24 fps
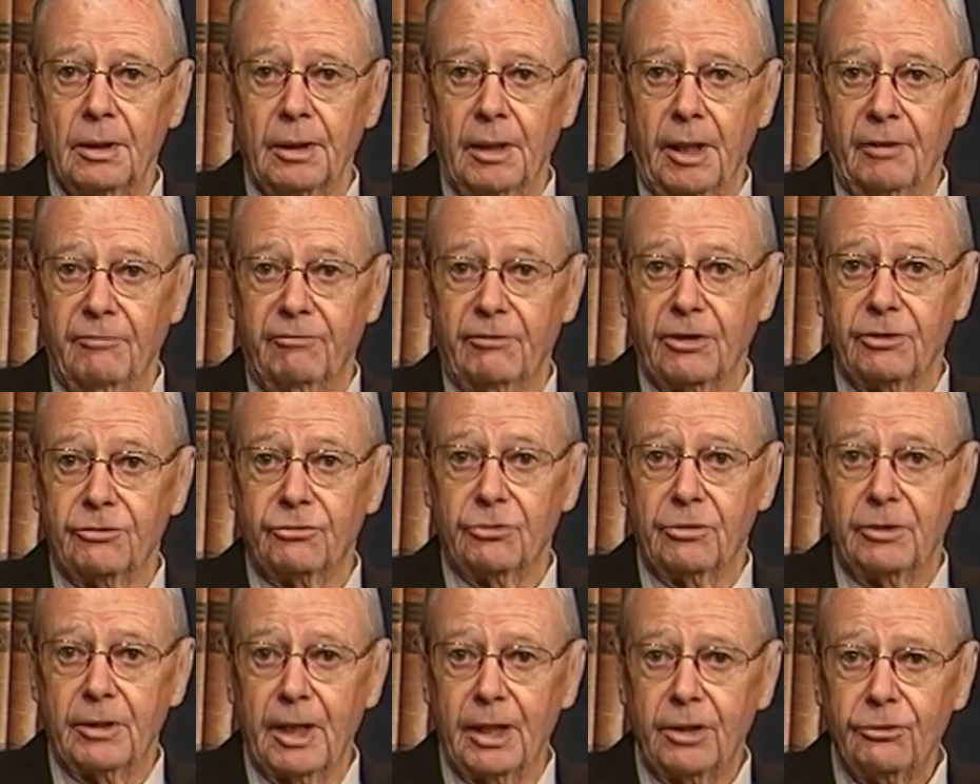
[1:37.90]
and
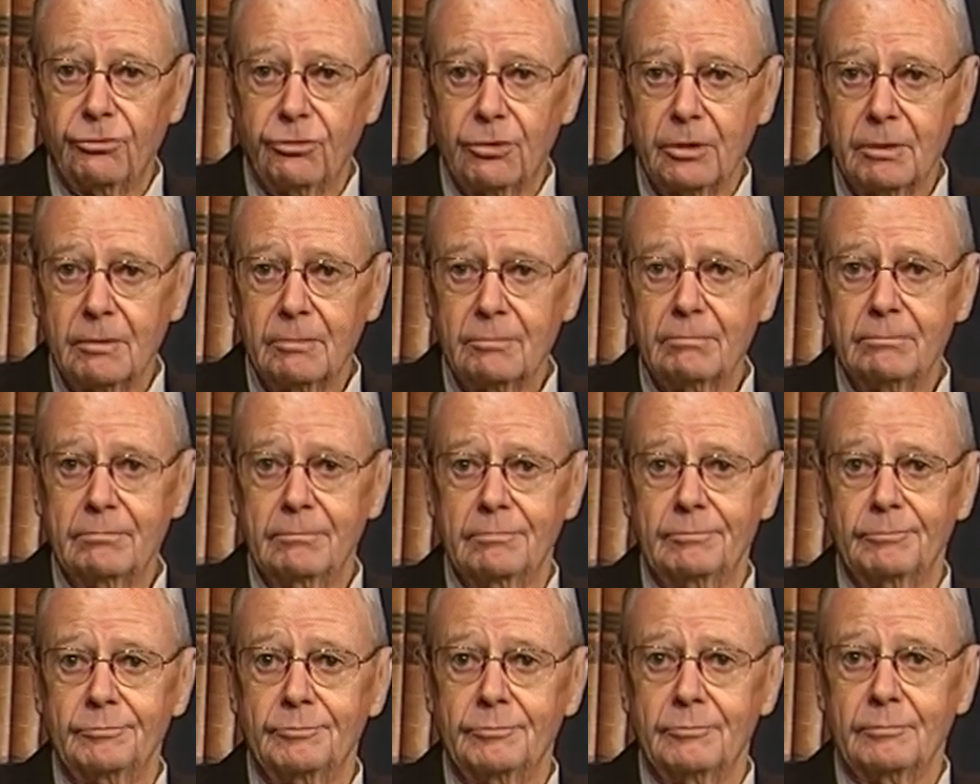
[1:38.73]
vegetation,
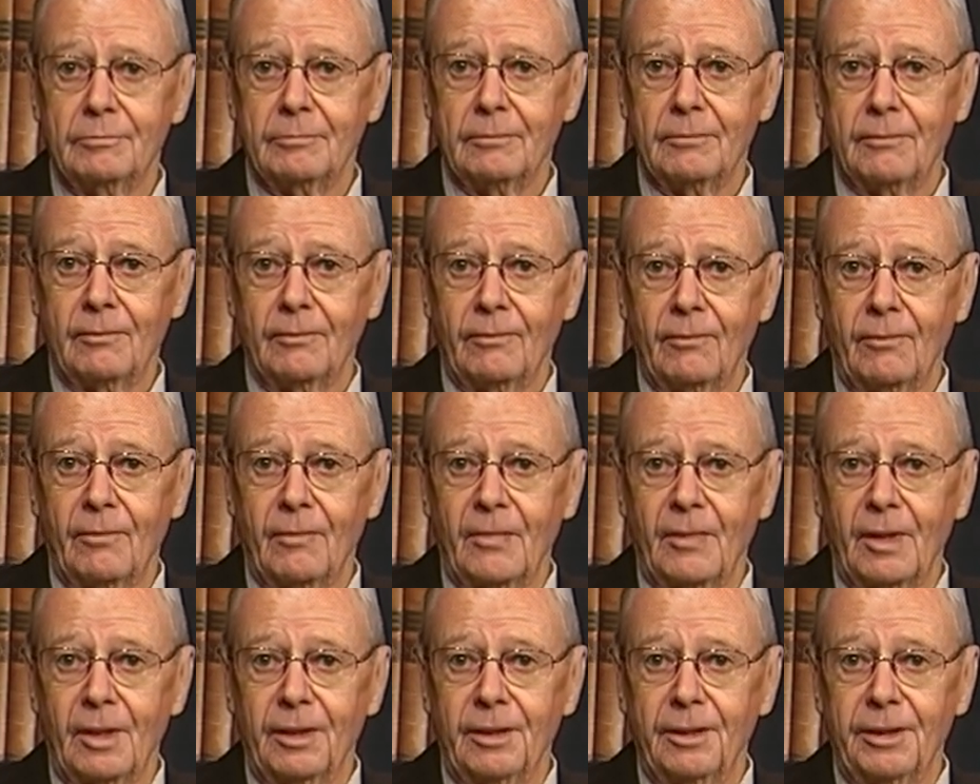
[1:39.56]

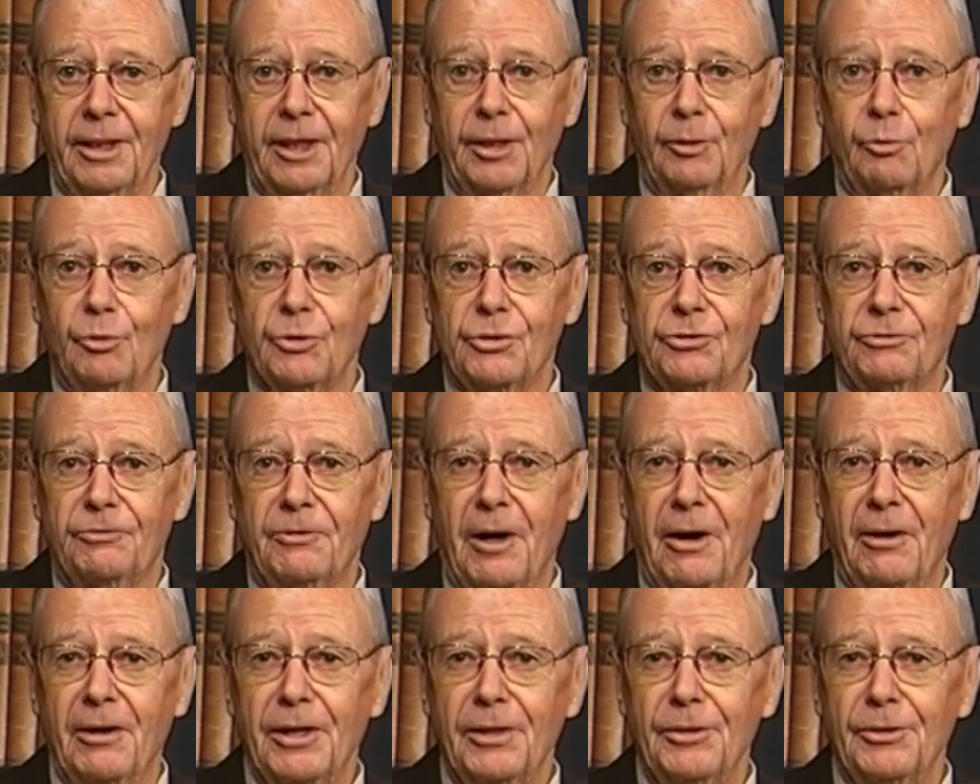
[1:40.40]
it was
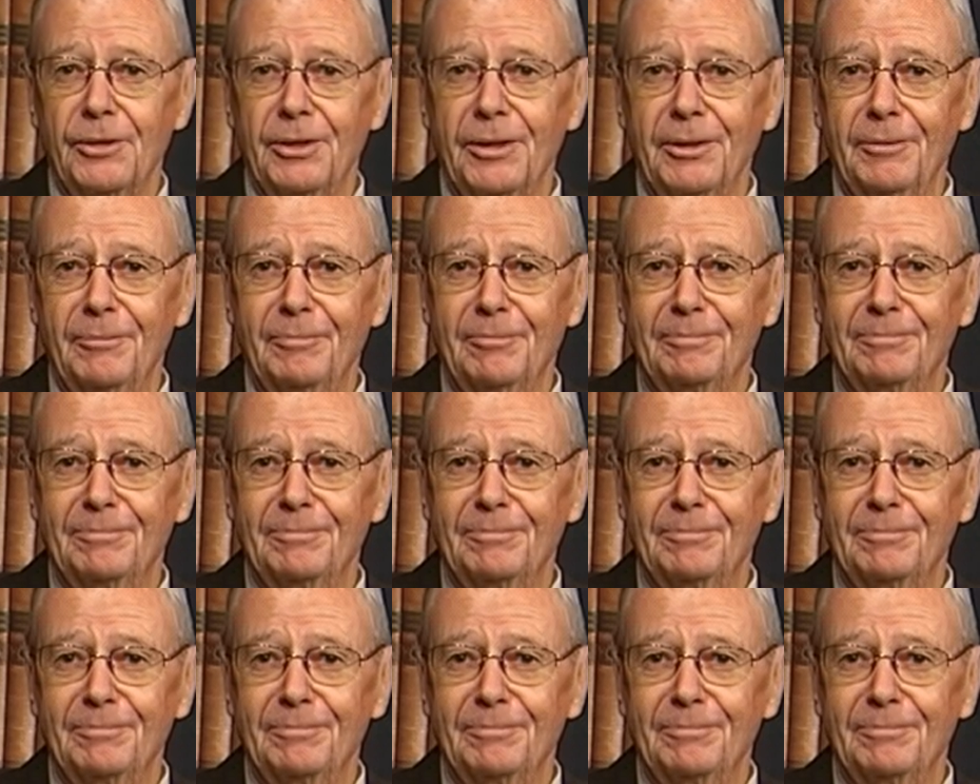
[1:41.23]
very good.